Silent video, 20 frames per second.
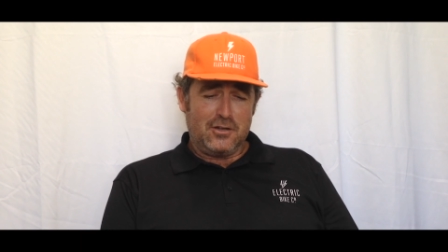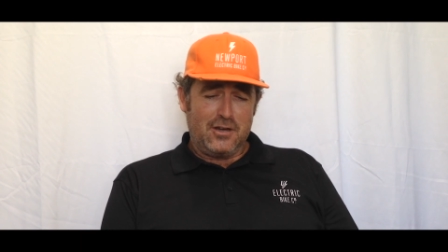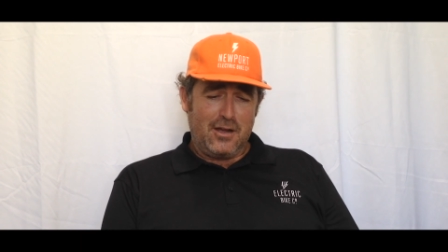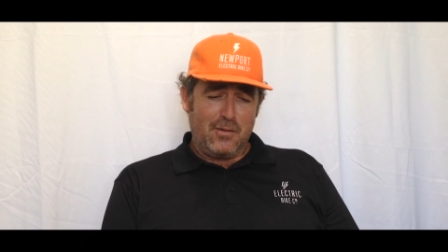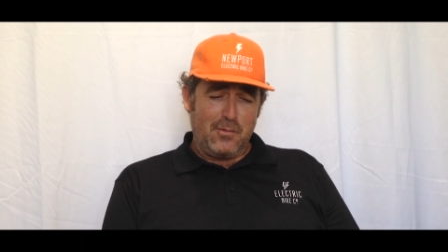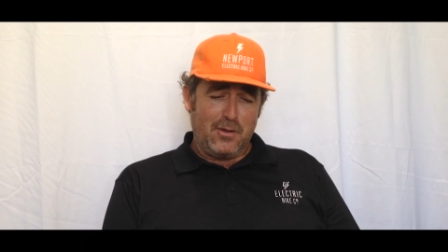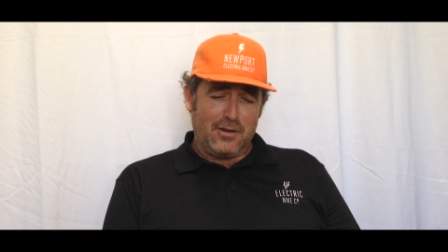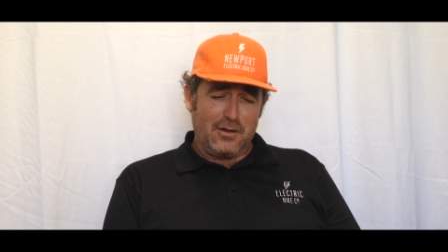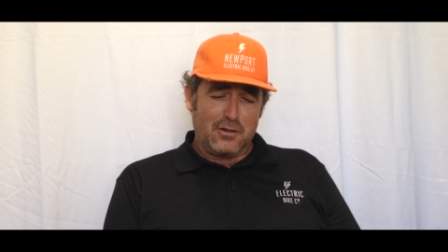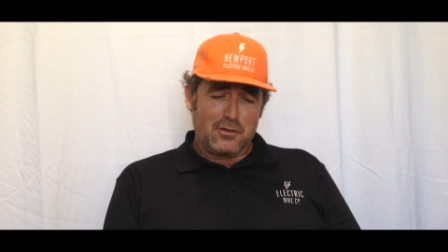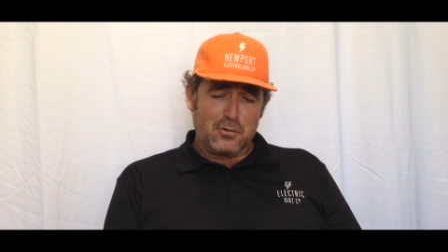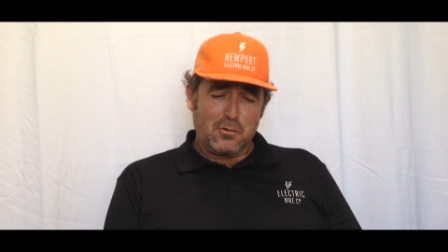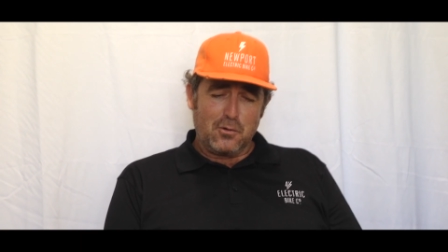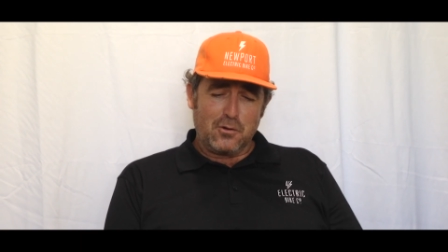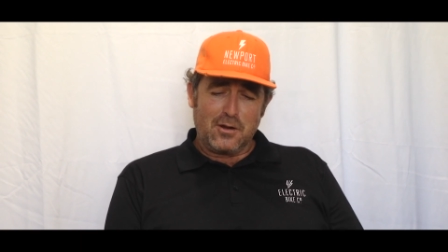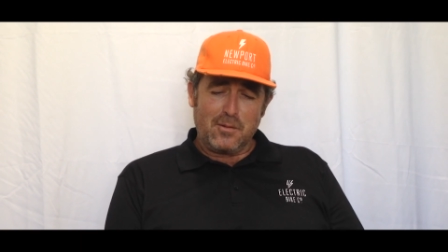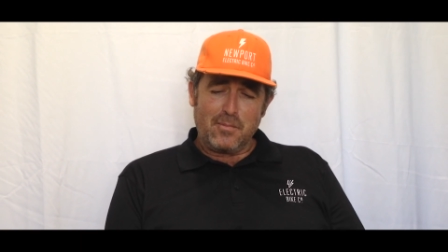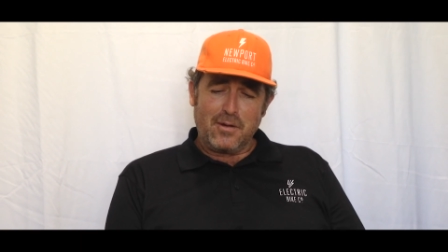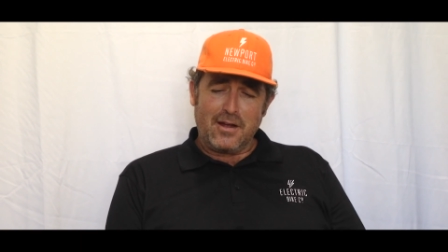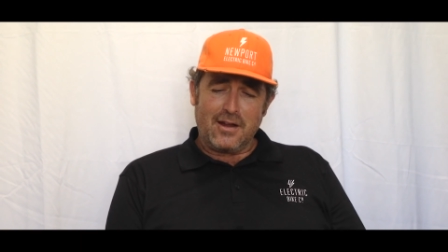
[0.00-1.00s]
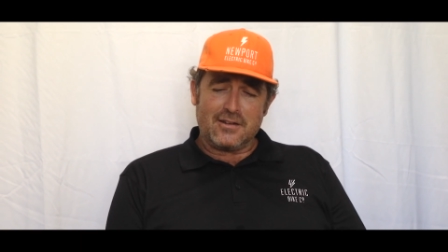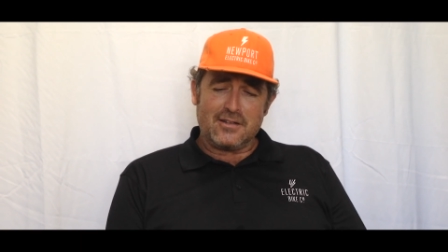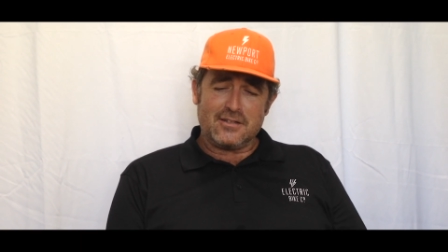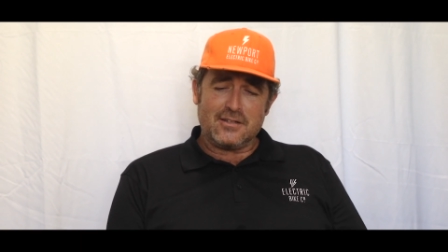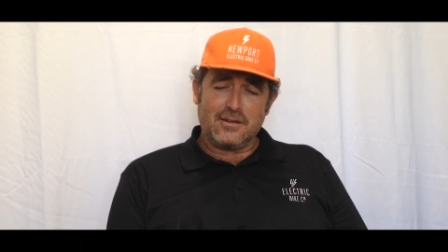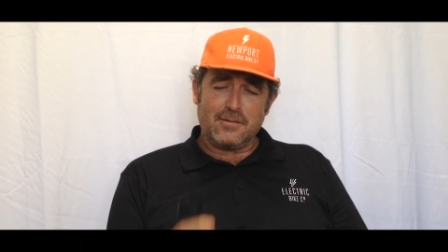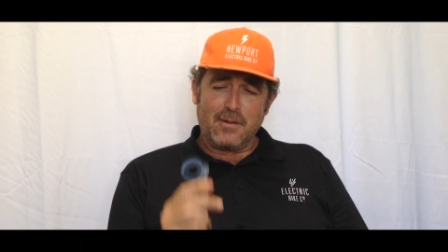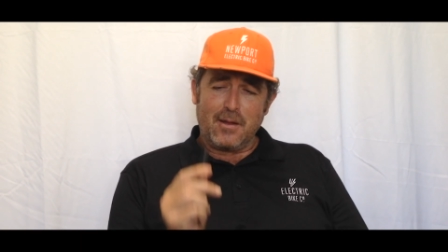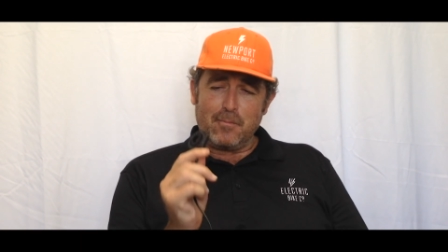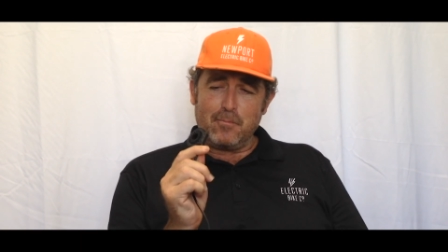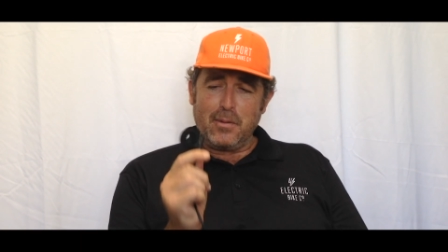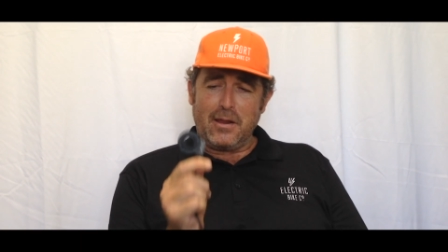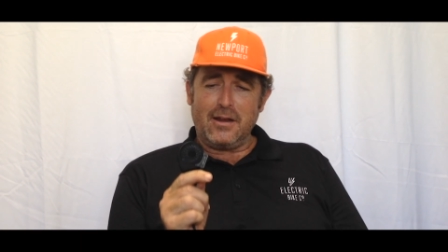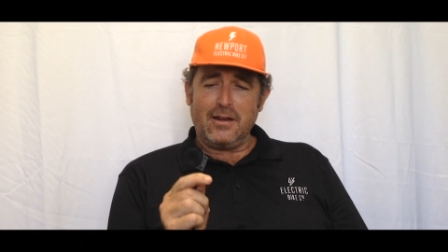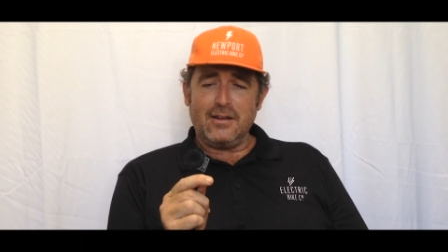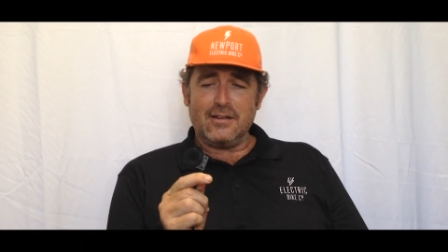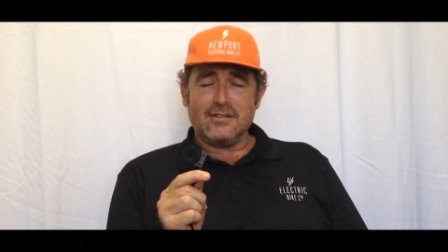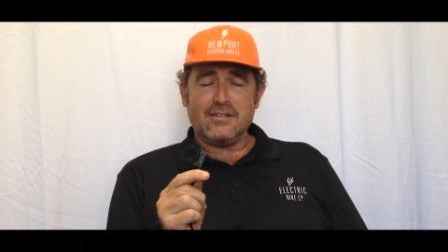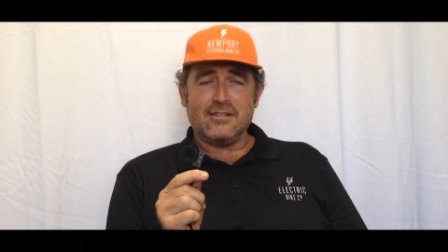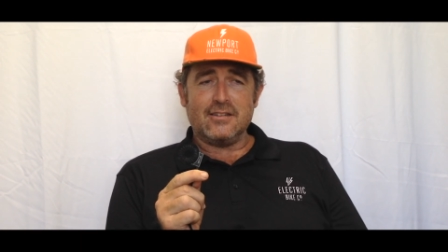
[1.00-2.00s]
Today we're going to talk about
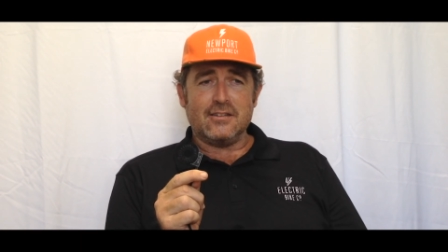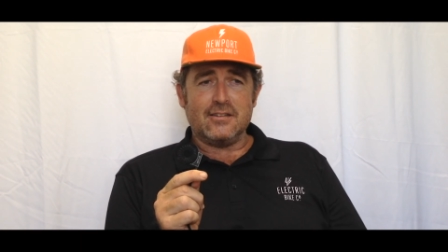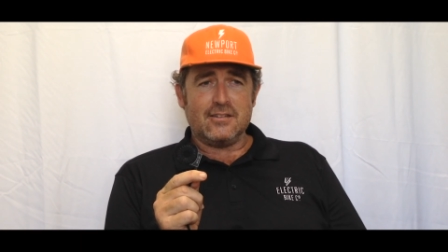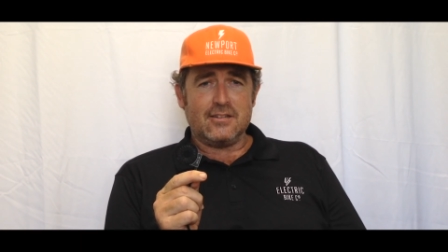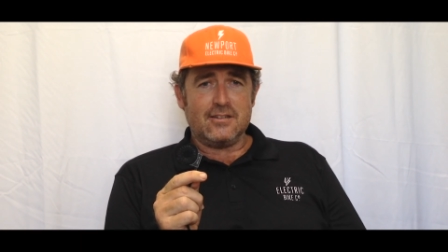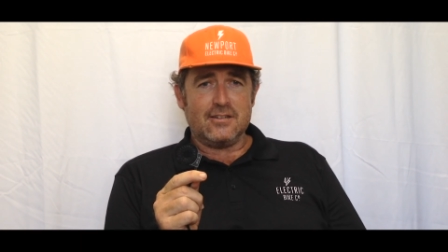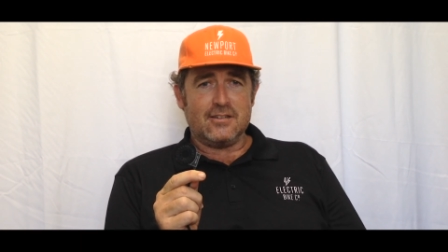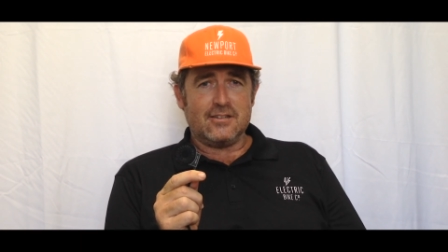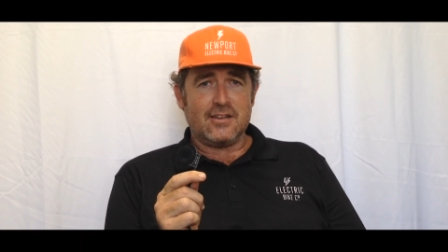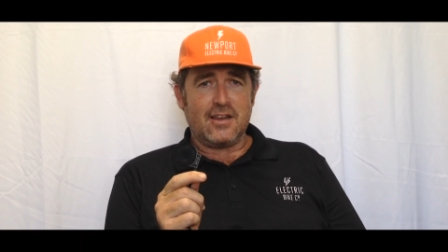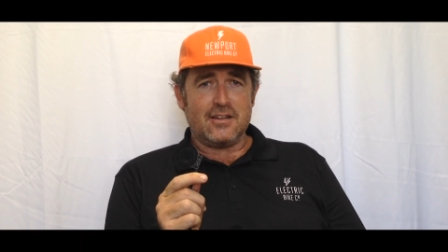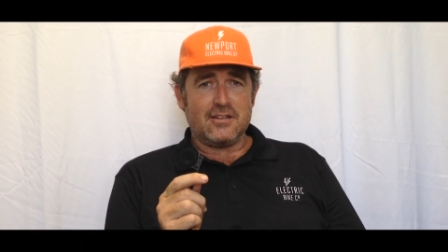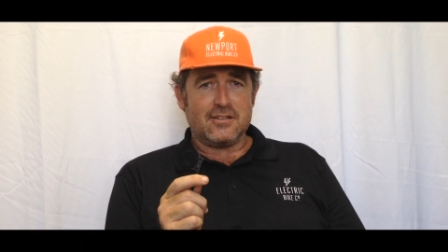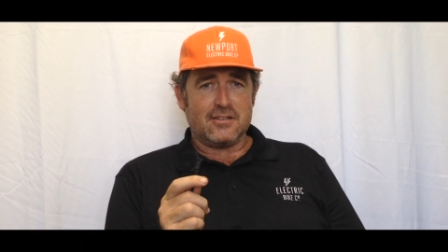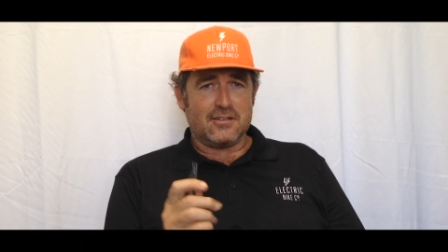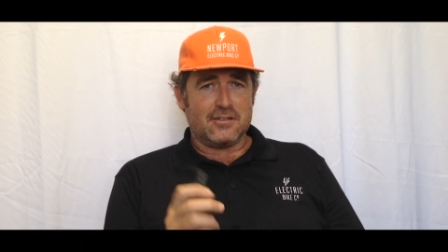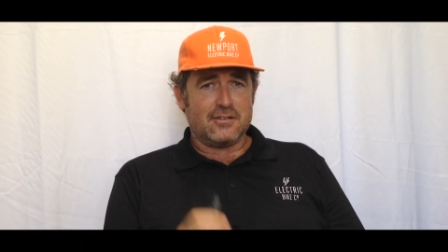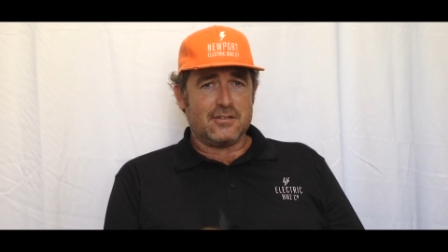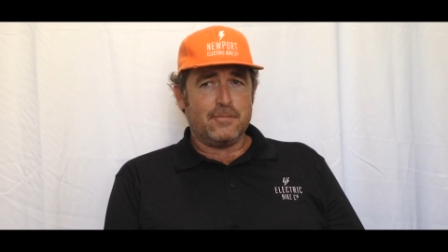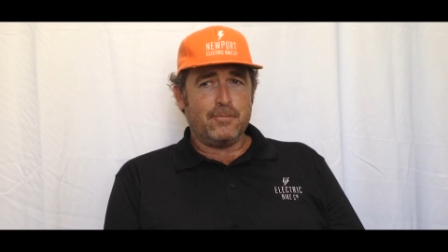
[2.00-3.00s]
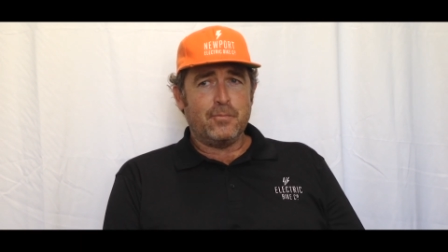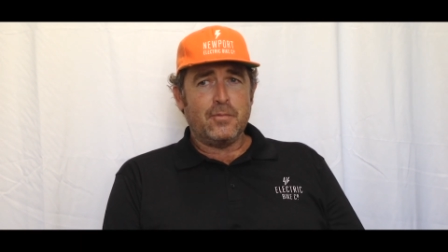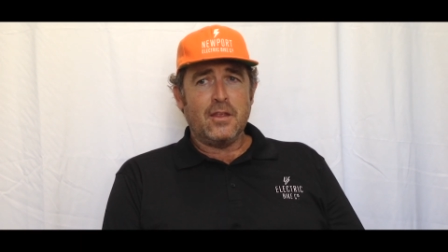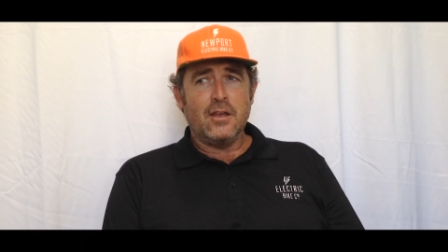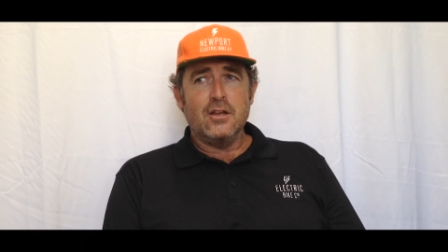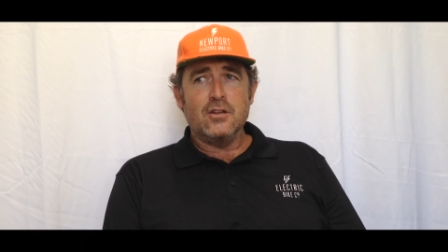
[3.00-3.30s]
pedal assist sensors.